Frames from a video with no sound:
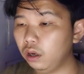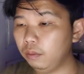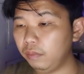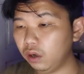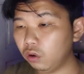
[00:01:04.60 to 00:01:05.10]

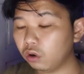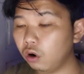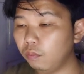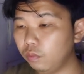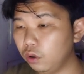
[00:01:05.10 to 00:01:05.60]
and
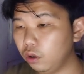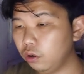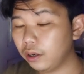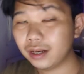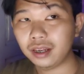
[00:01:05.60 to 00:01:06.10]
make.com,
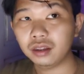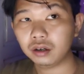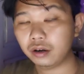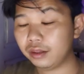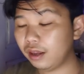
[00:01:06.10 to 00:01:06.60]
you can
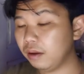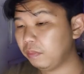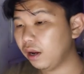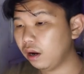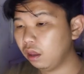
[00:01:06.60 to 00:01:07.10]
integrate
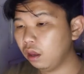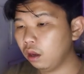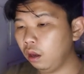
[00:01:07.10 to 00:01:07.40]
API.